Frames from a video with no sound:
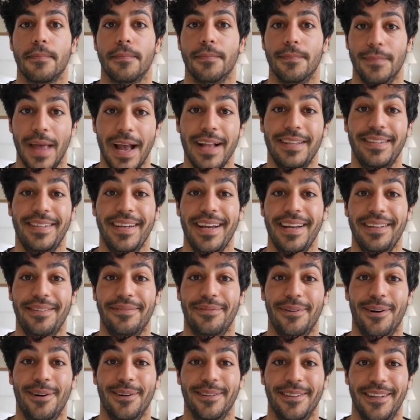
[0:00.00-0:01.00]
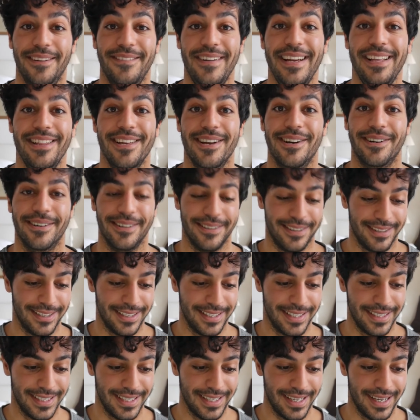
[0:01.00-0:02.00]
that's it for the
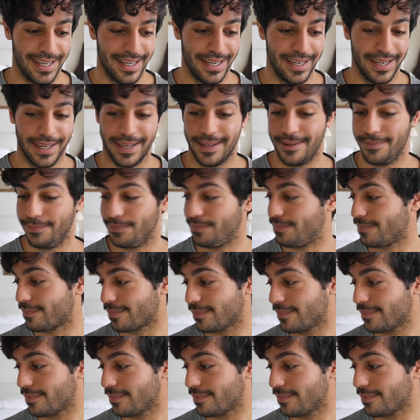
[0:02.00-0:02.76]
video.